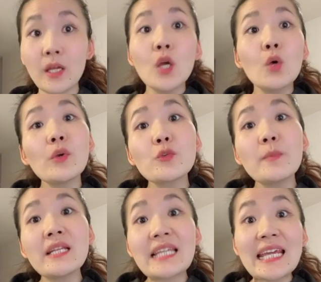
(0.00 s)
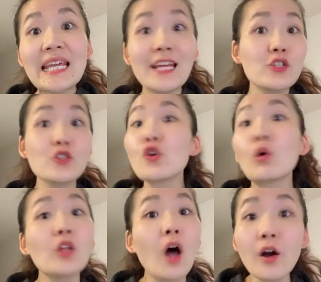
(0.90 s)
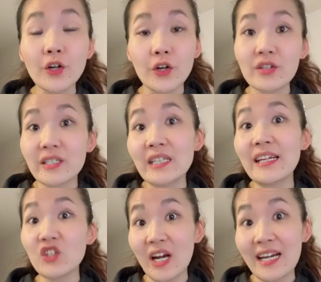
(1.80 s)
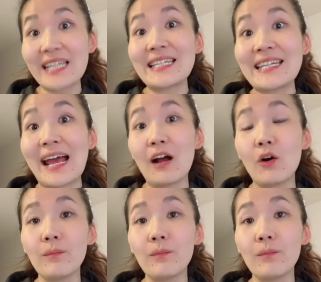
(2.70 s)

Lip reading: which means he is no longer studying Chinese now.